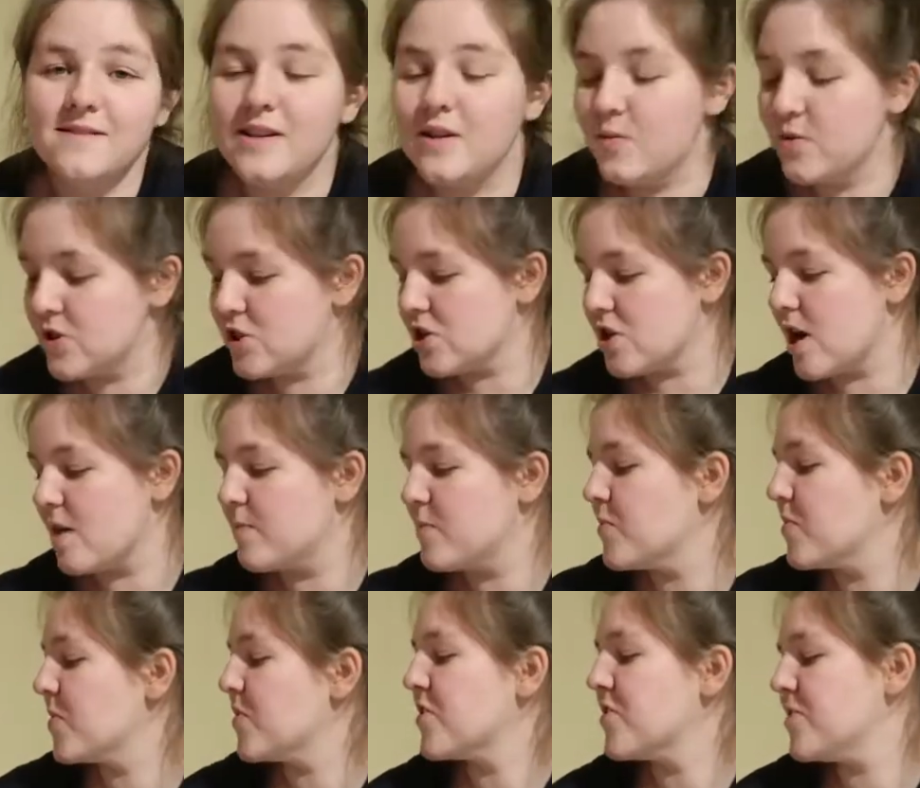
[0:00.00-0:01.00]
he went
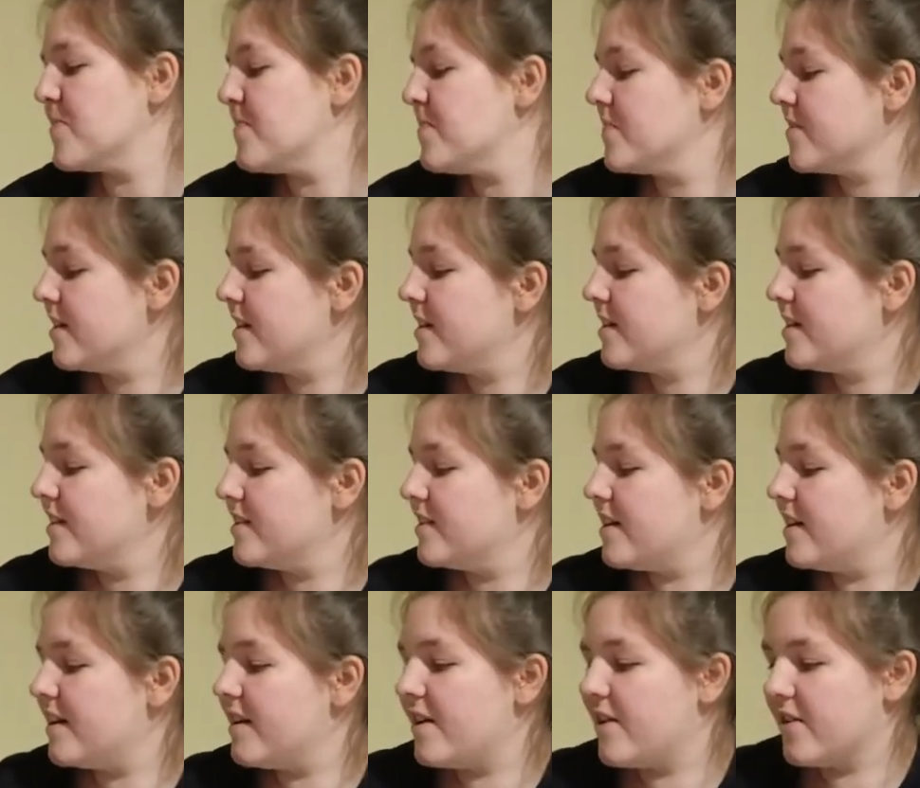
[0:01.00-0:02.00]
shopping with her.
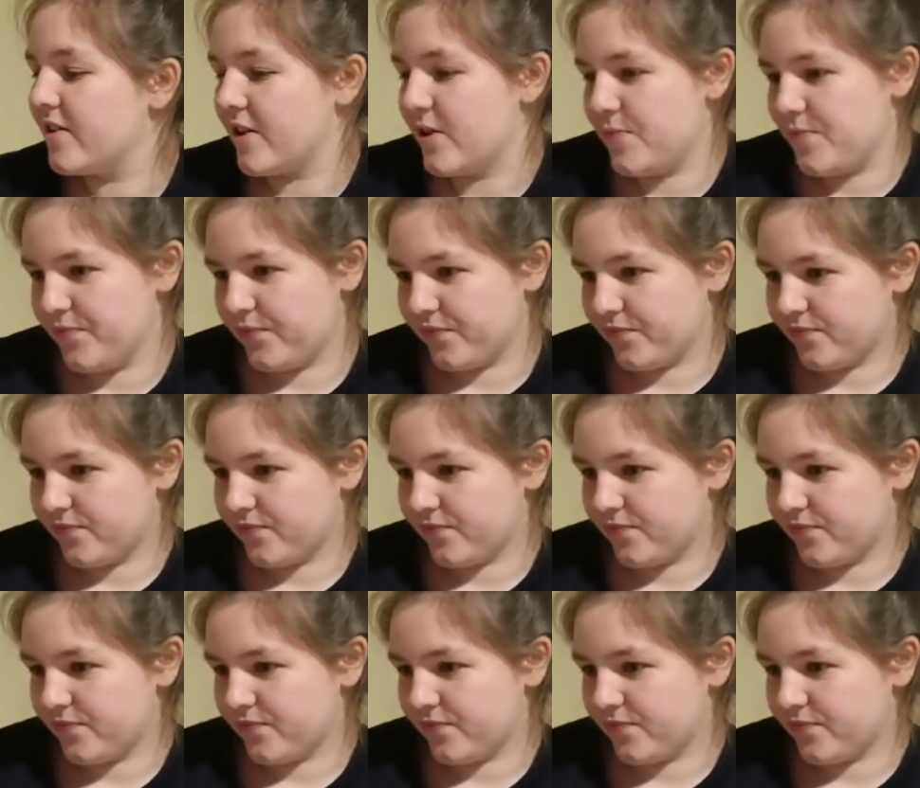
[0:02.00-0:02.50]
Okay,